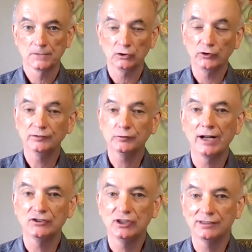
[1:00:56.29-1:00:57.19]

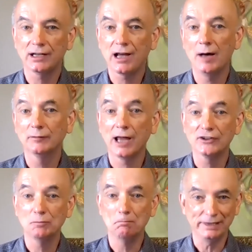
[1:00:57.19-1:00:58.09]

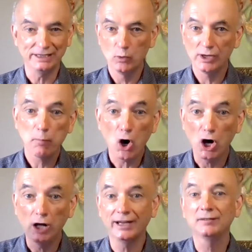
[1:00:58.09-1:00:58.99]

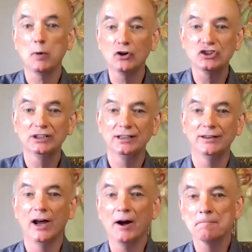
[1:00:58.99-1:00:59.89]
learningstrategies.com/bewithpaul. That's Paul Scheele
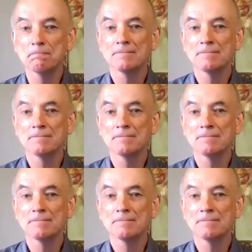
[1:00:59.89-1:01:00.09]
there.